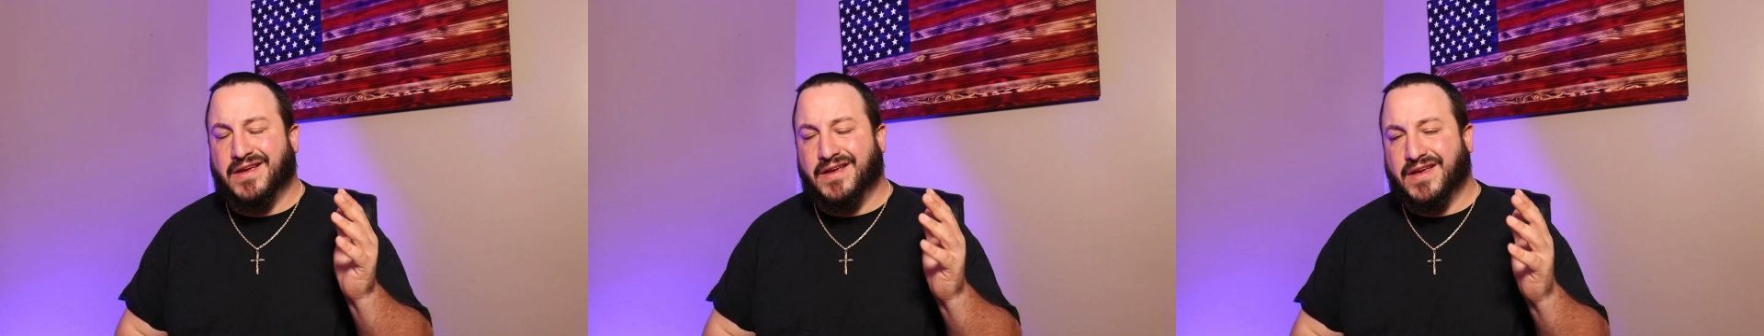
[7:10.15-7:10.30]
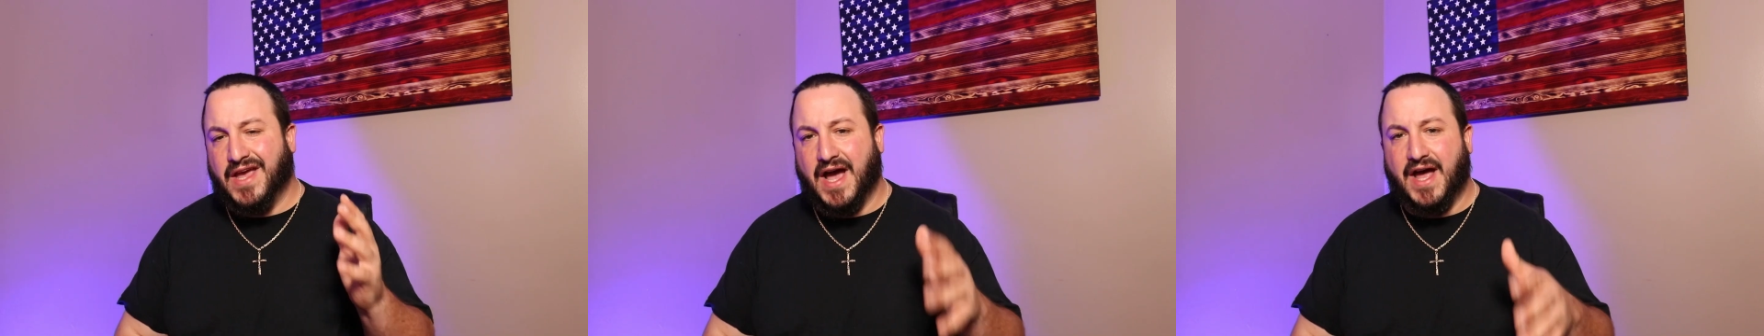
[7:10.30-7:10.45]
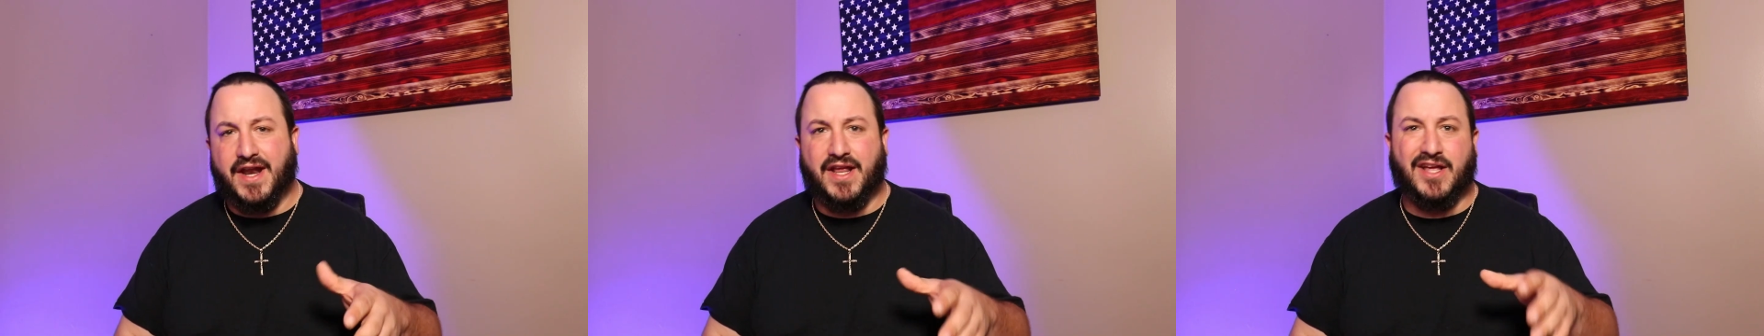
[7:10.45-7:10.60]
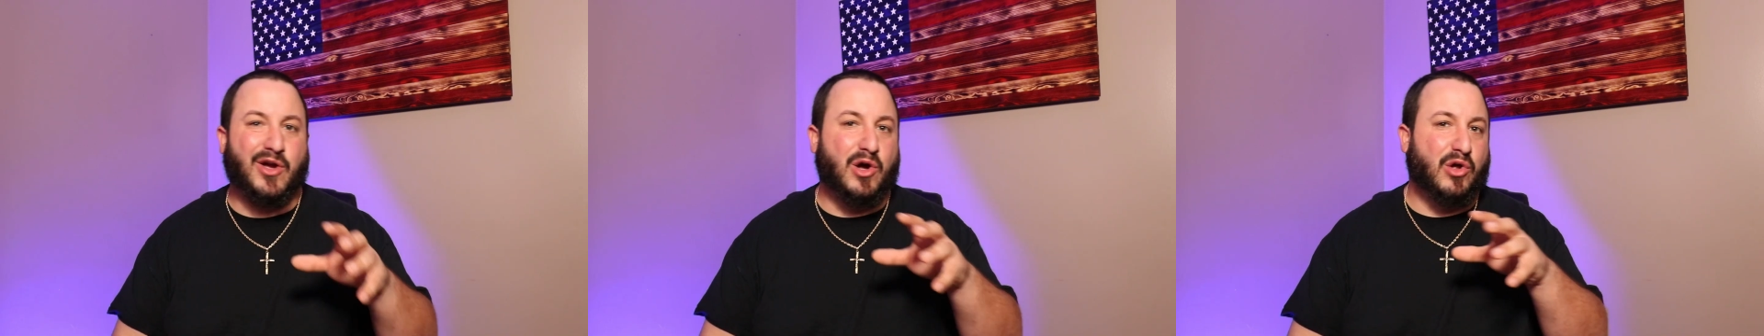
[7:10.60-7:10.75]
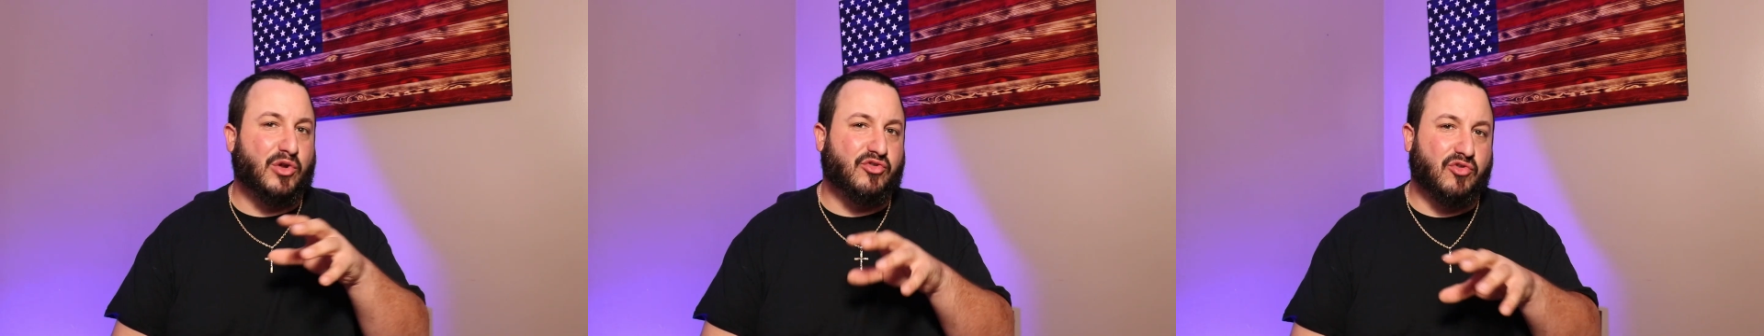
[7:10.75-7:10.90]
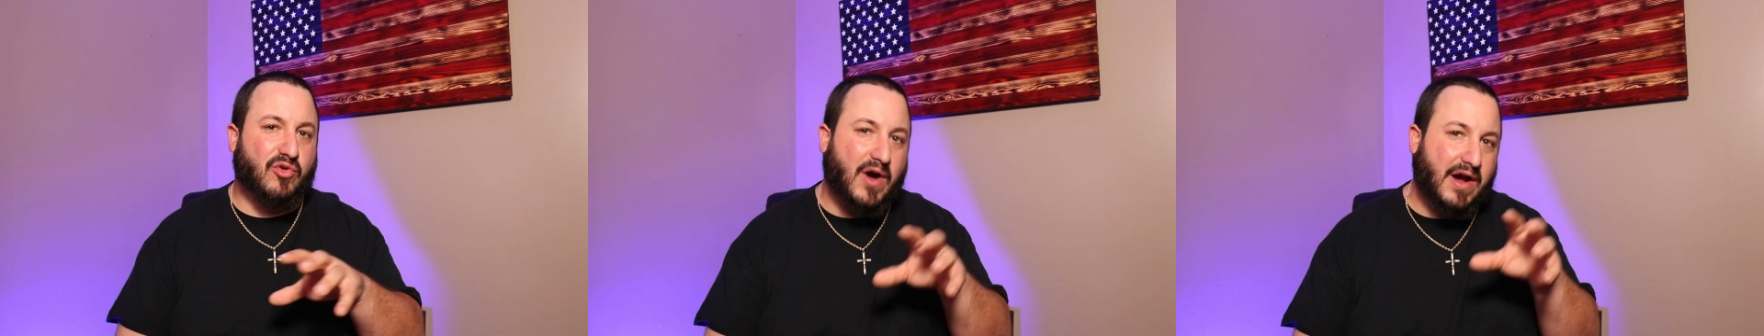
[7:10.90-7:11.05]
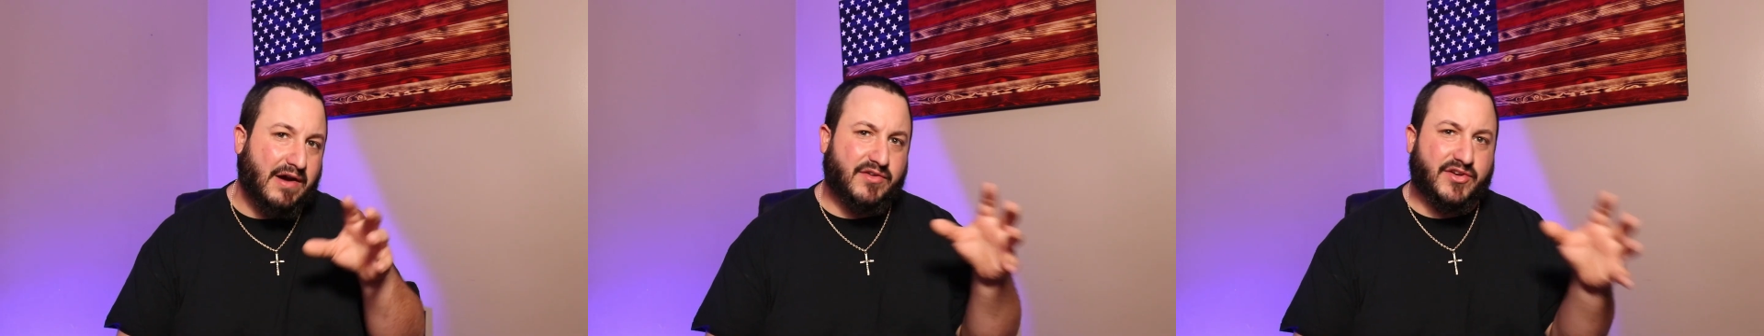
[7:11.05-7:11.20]
Yeah, I didn't go
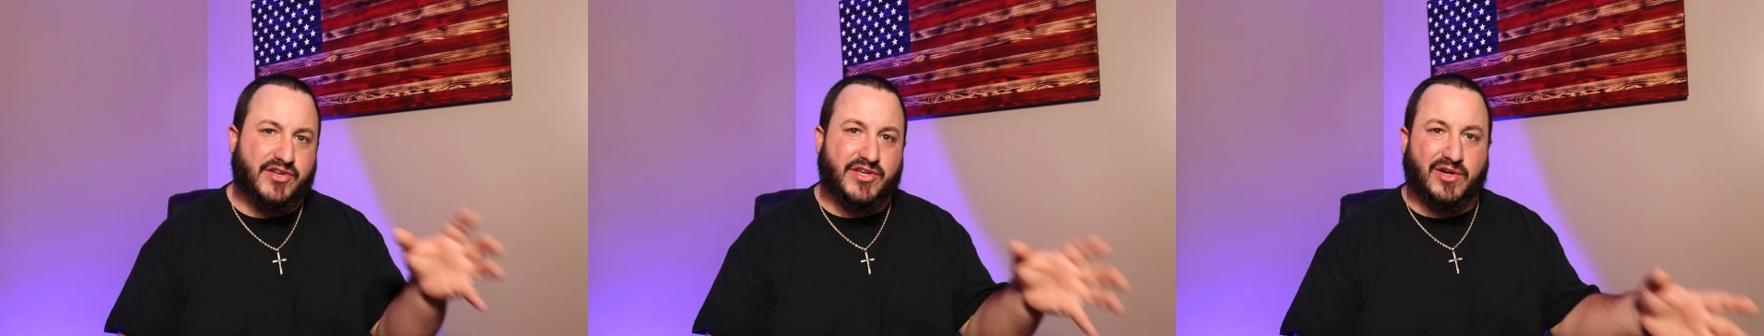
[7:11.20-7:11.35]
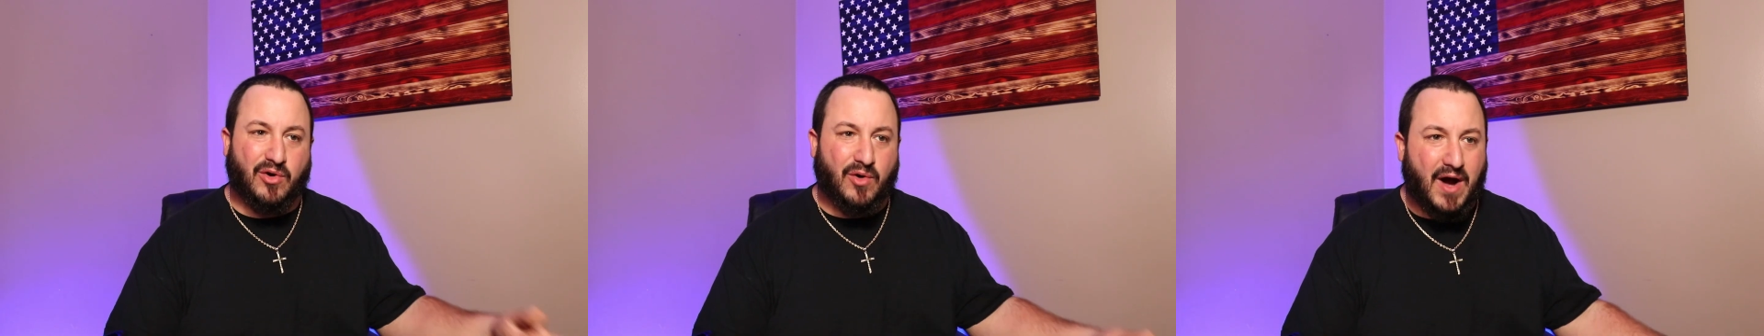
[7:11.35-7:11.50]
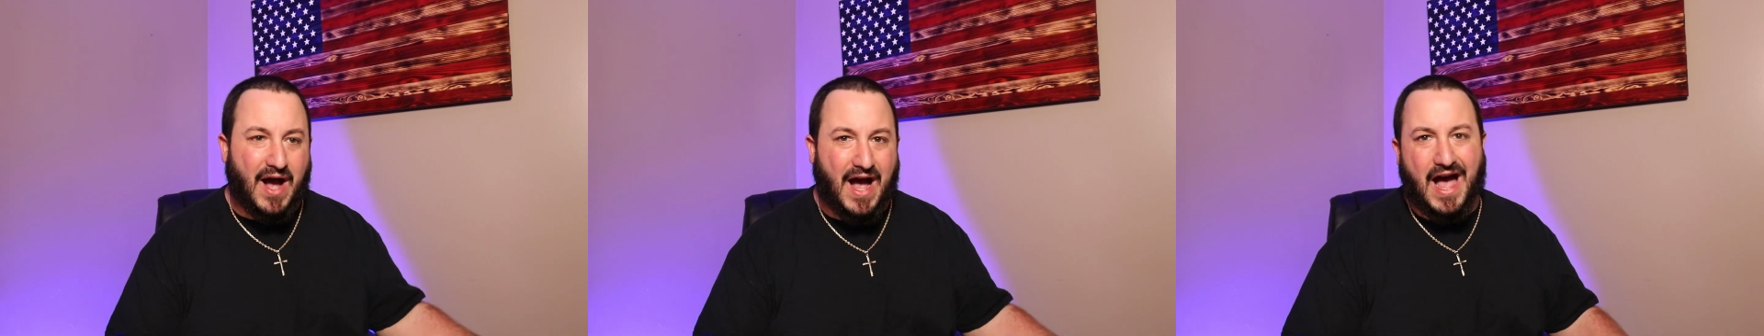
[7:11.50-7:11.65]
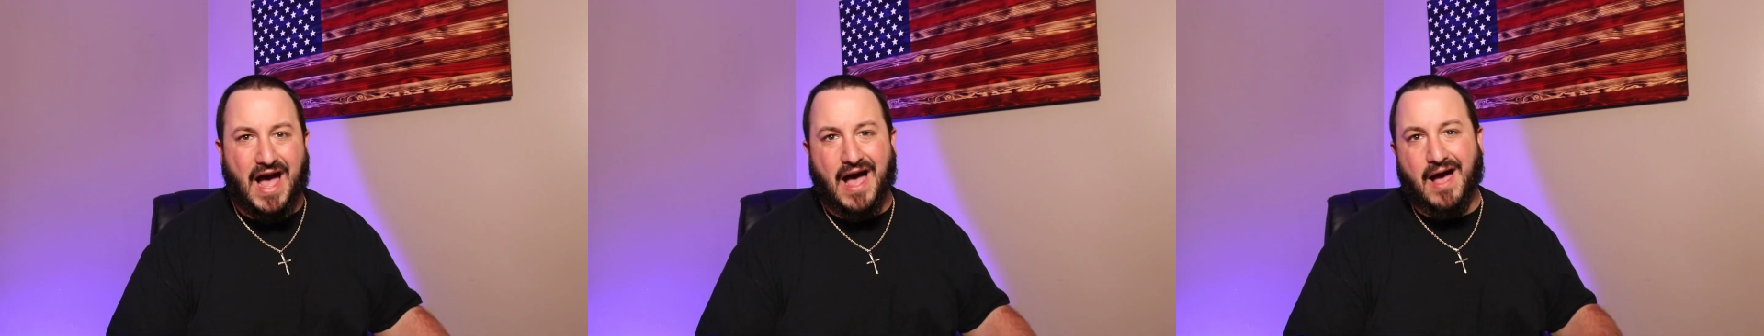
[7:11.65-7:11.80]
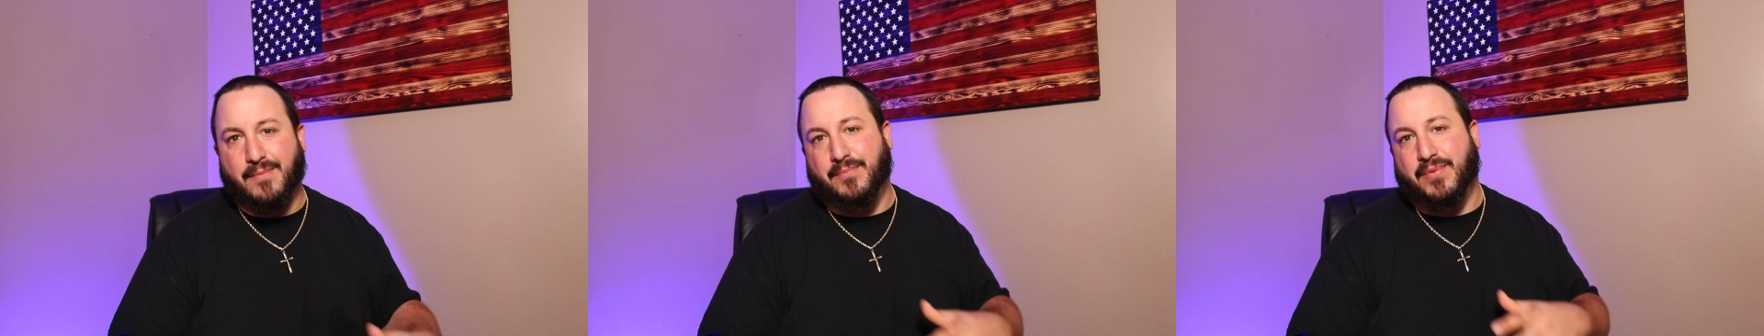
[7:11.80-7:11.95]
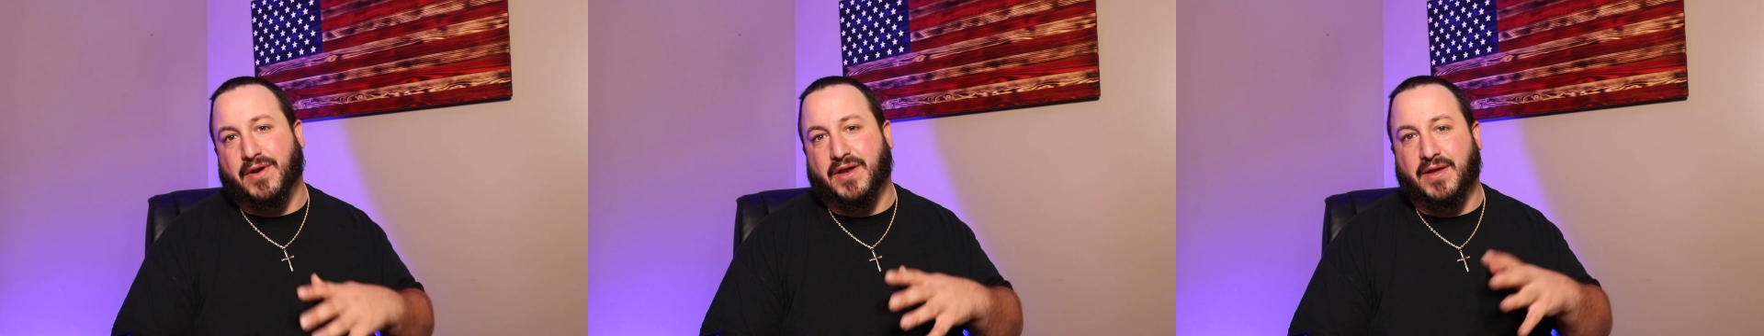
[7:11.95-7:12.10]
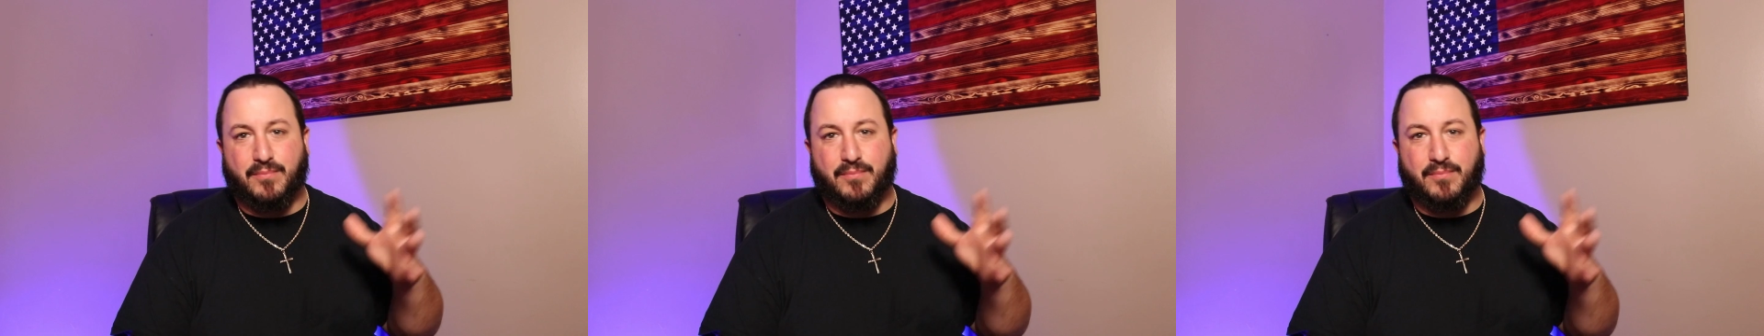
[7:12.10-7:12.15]
through every single app and